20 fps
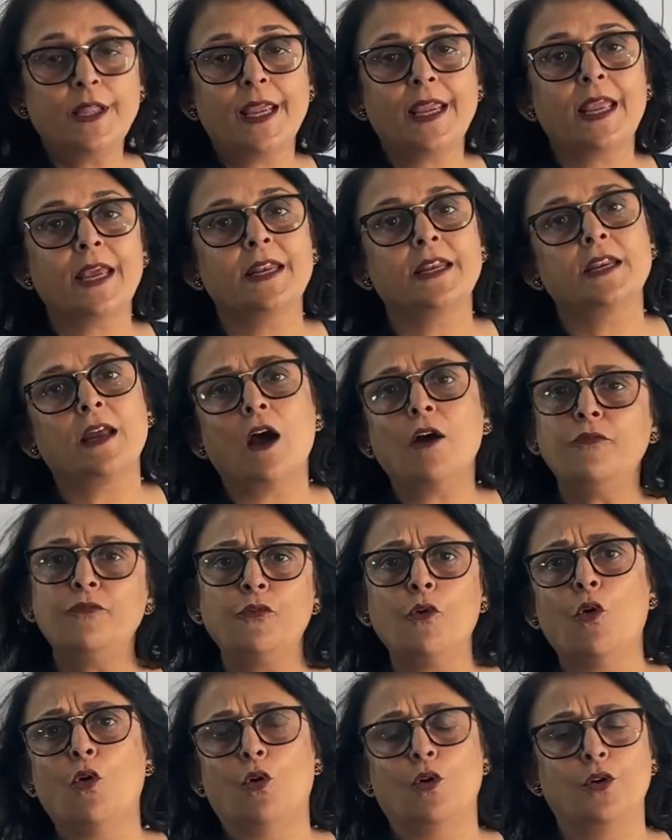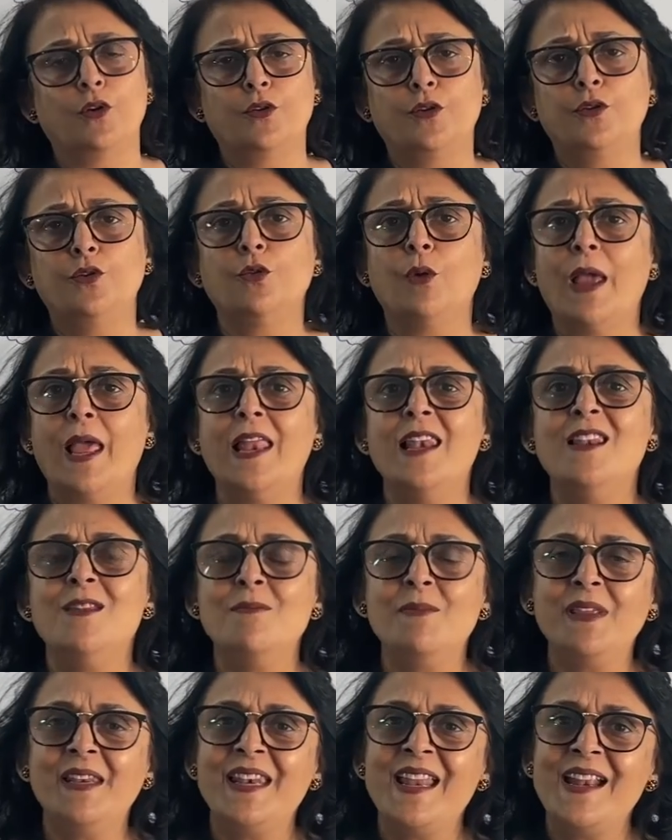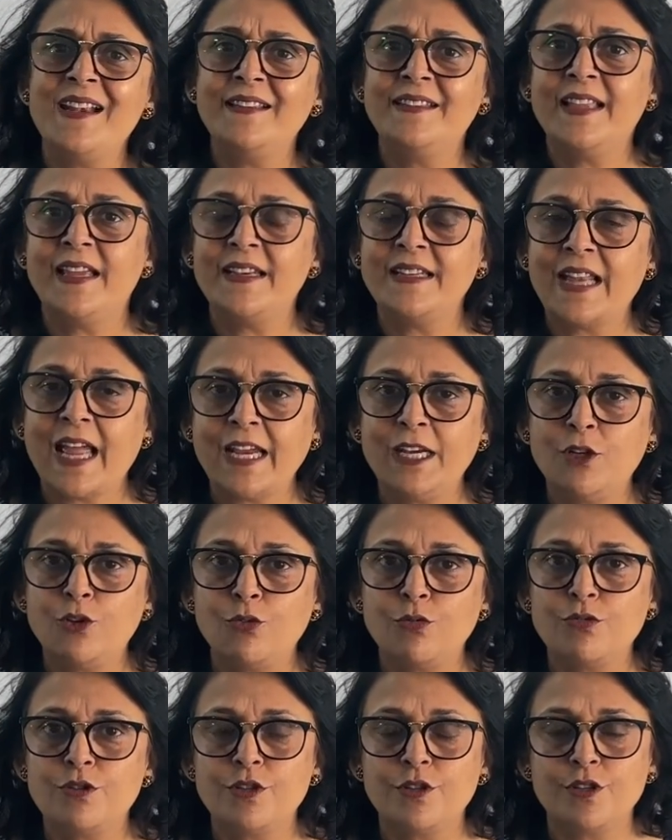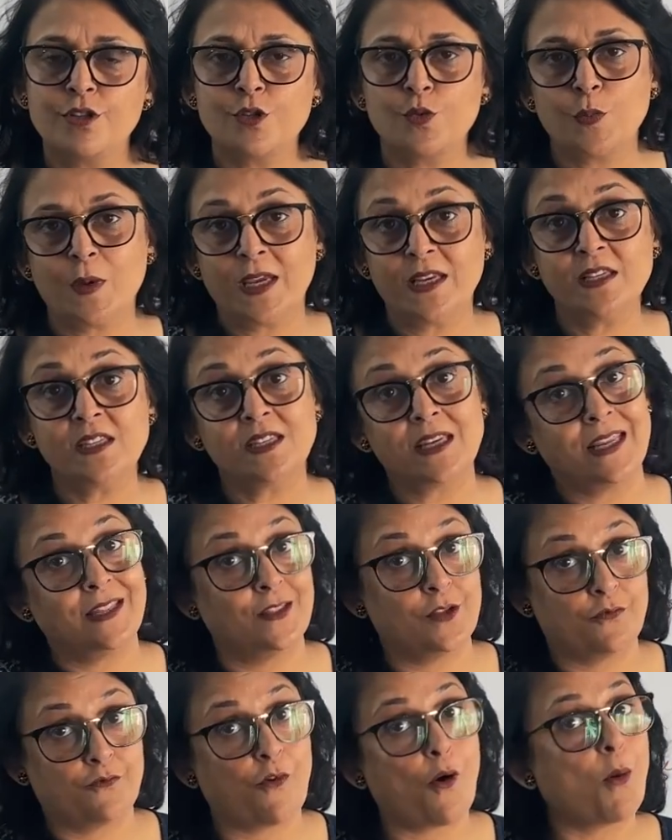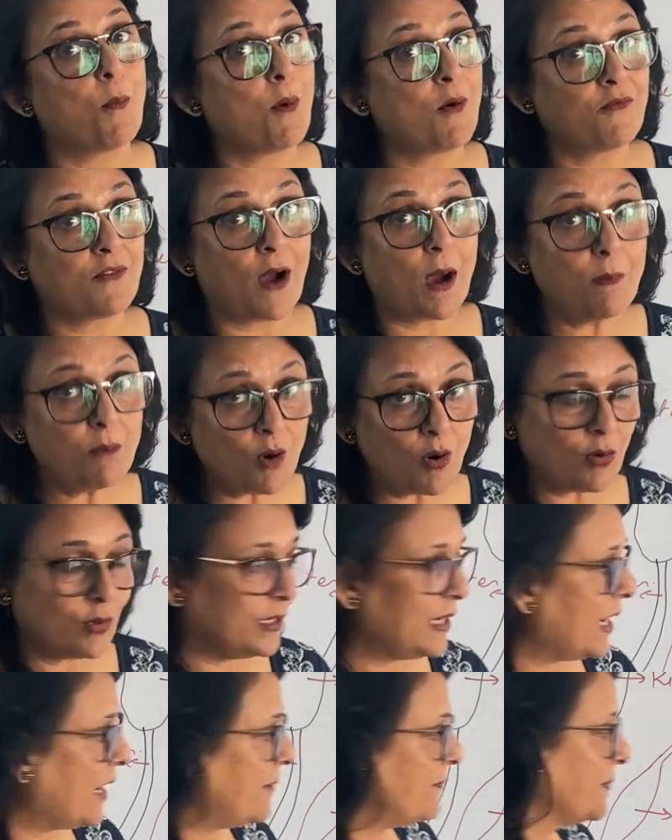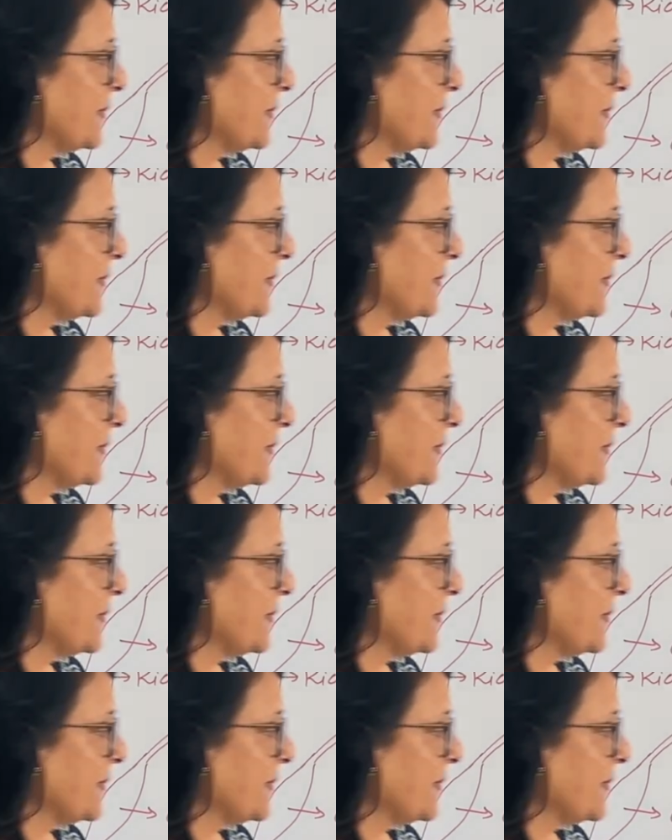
they can afford to eliminate their nitrogenous waste in the form of ammonia.